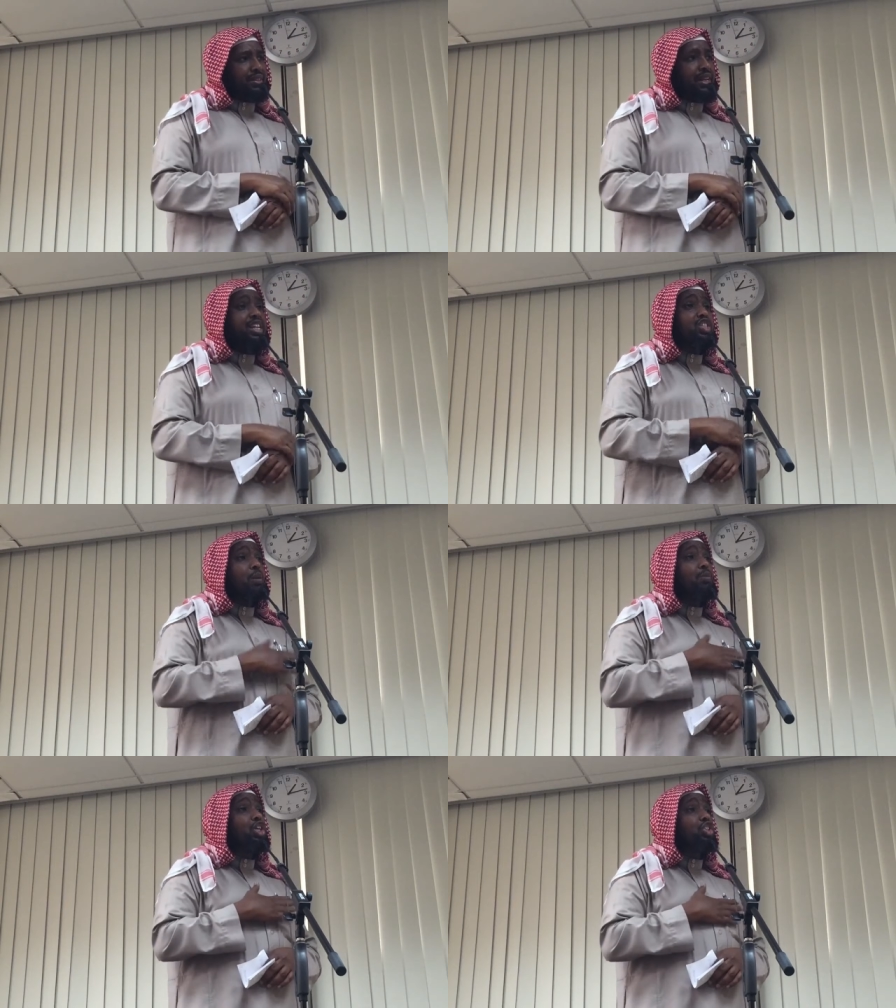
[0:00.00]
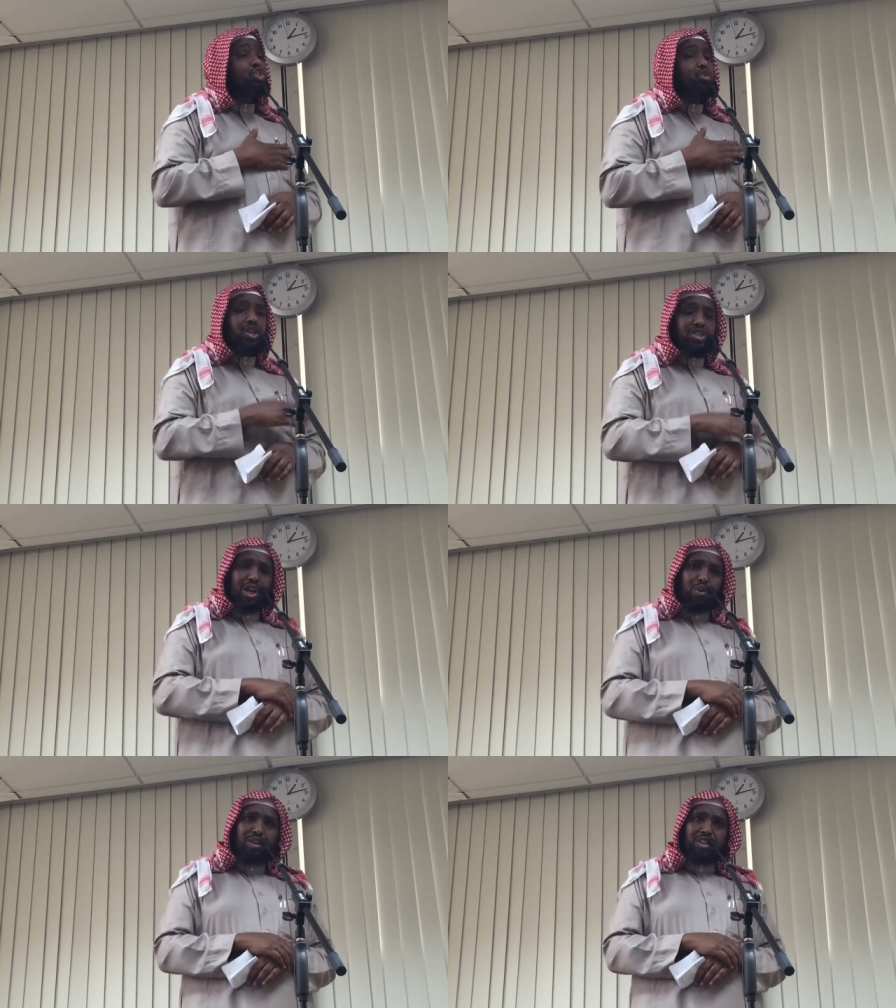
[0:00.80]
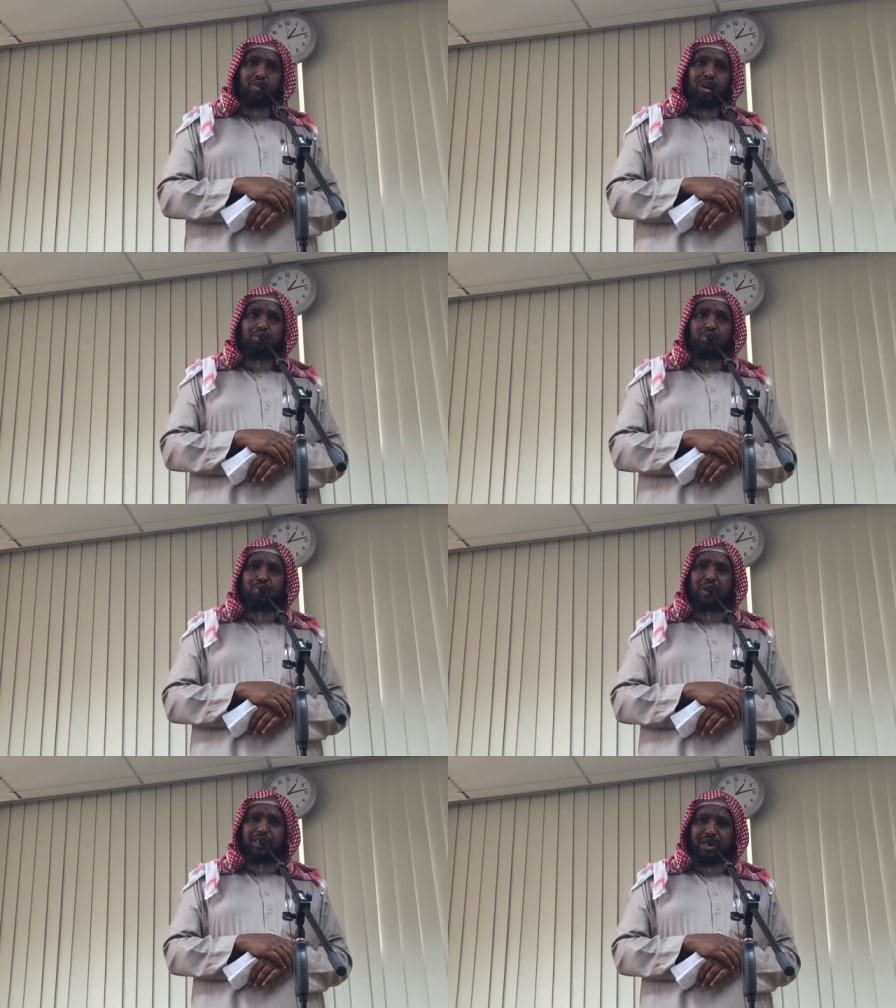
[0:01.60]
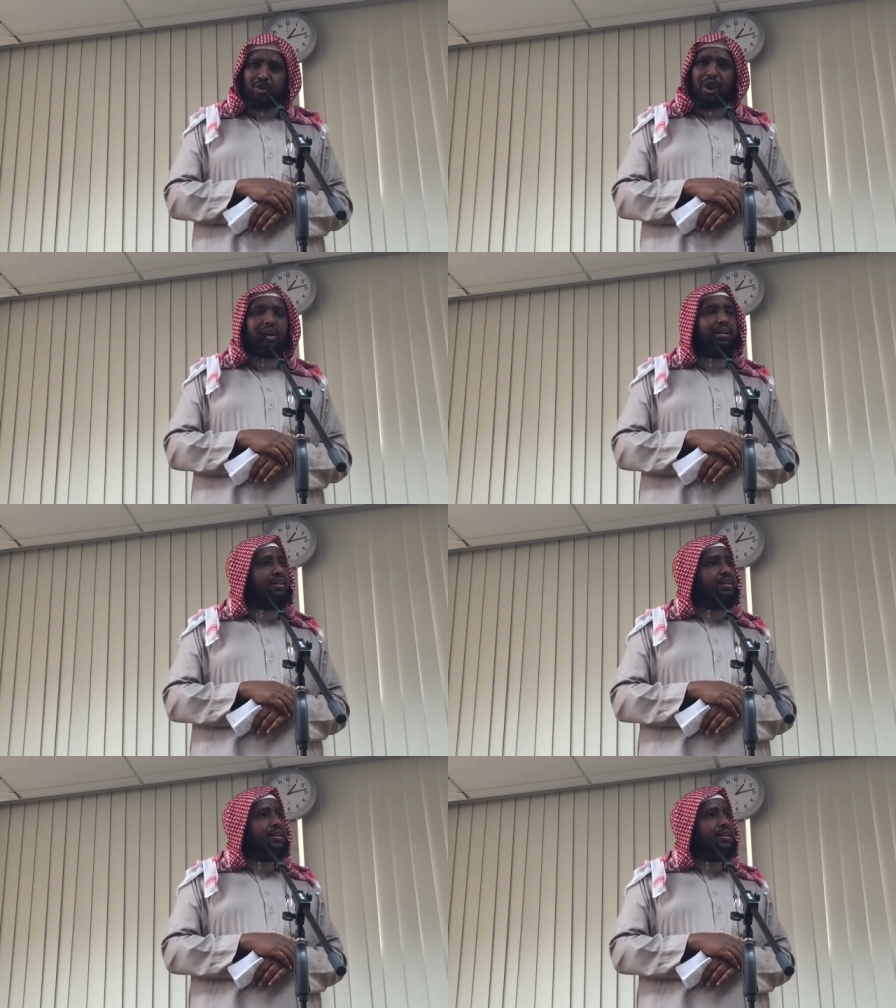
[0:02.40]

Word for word: That is obligatory to us, that we have to make that dua.